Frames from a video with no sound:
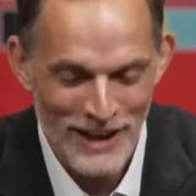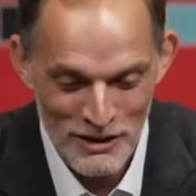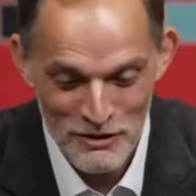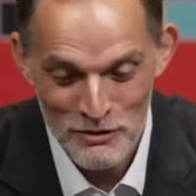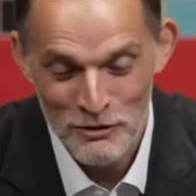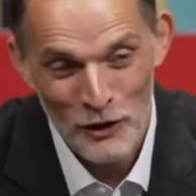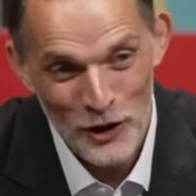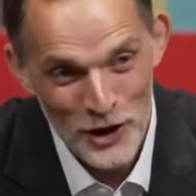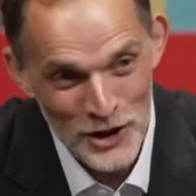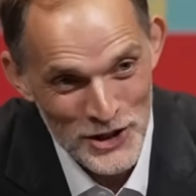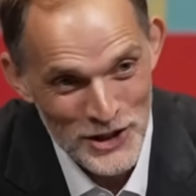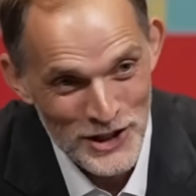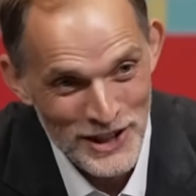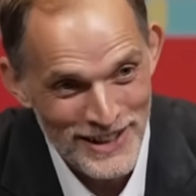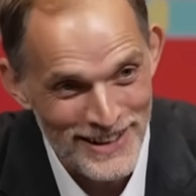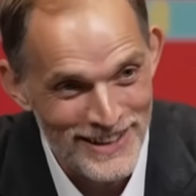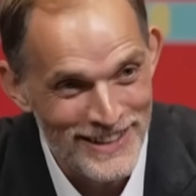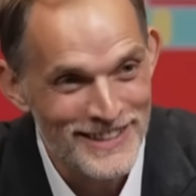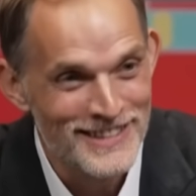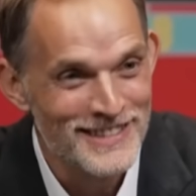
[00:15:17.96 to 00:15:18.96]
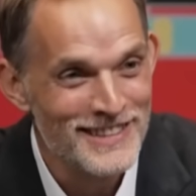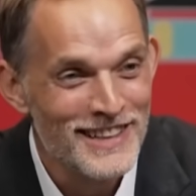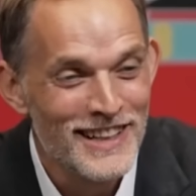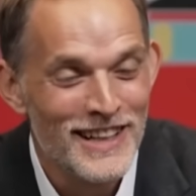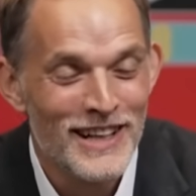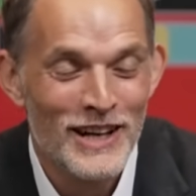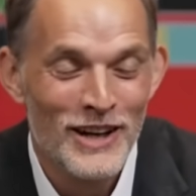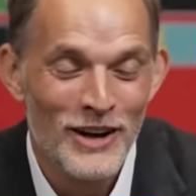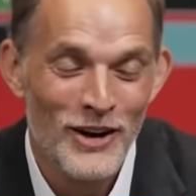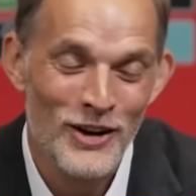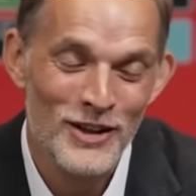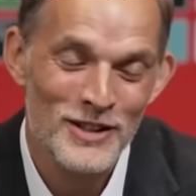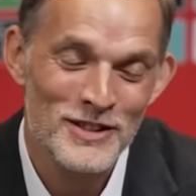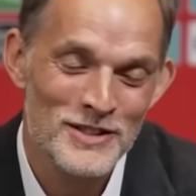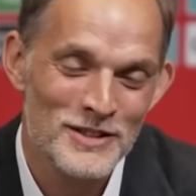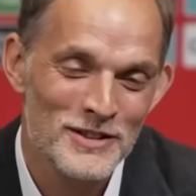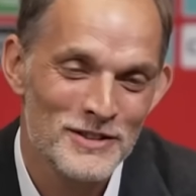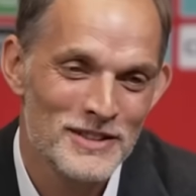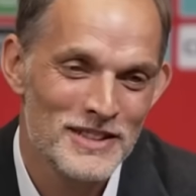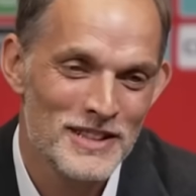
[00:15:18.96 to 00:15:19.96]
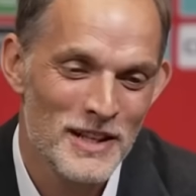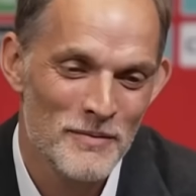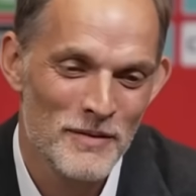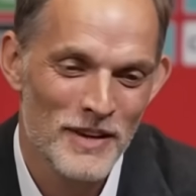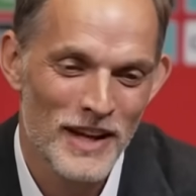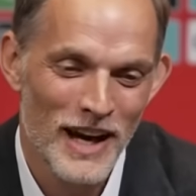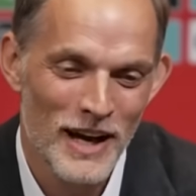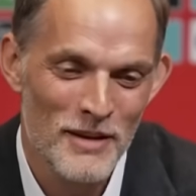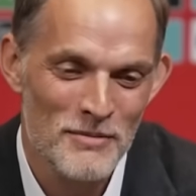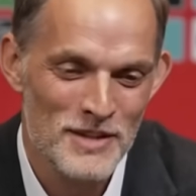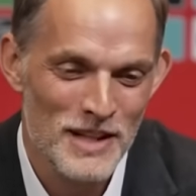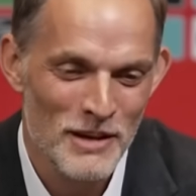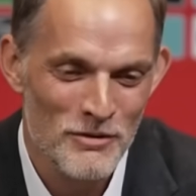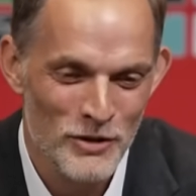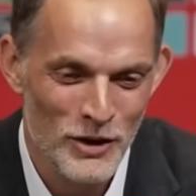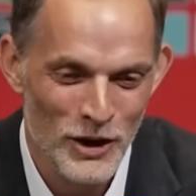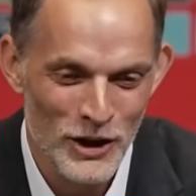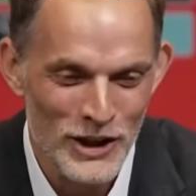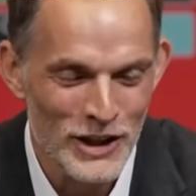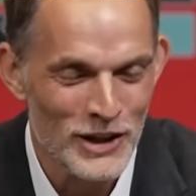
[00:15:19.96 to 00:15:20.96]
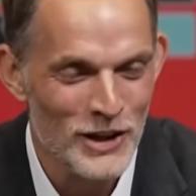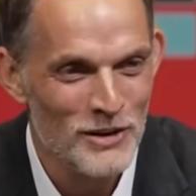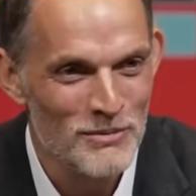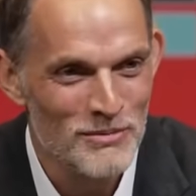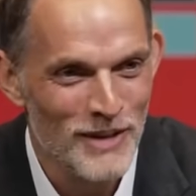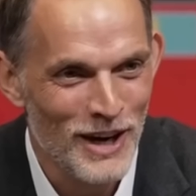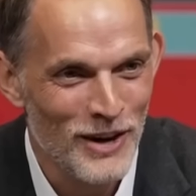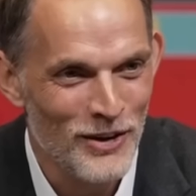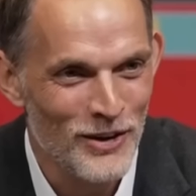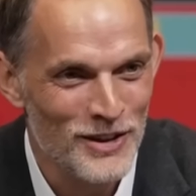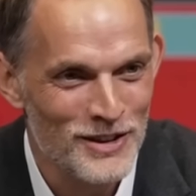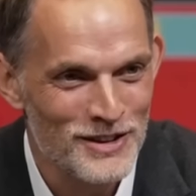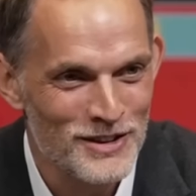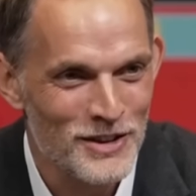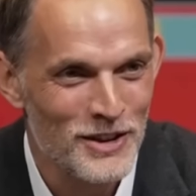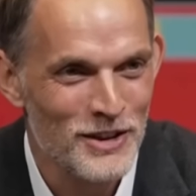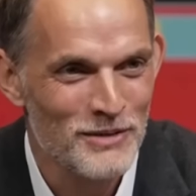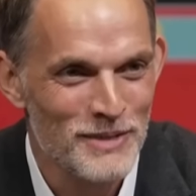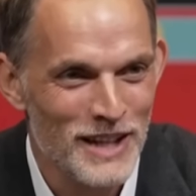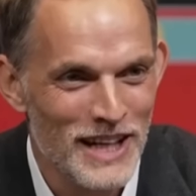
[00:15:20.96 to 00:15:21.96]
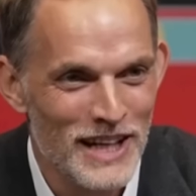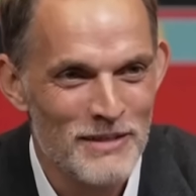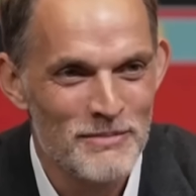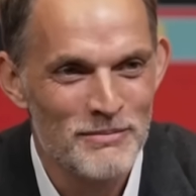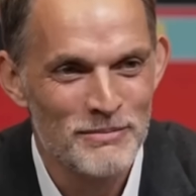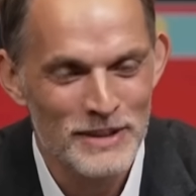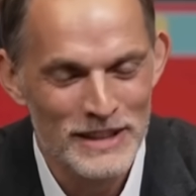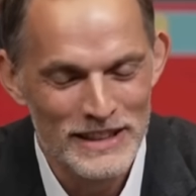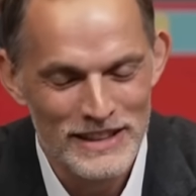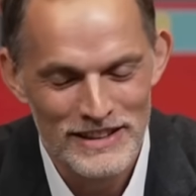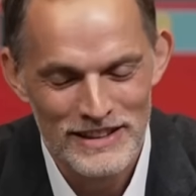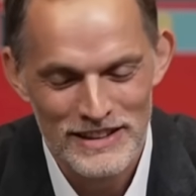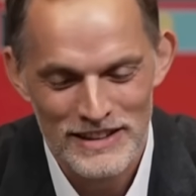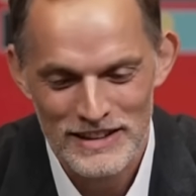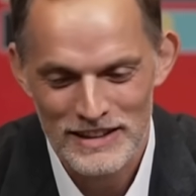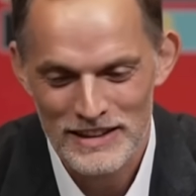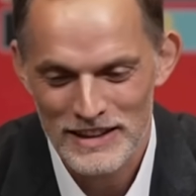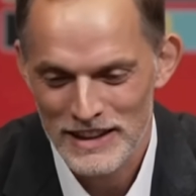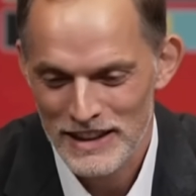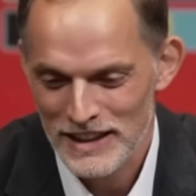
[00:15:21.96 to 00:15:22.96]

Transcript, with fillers: Unfortunately, also sometimes I'm working on my long term game, but. Uh,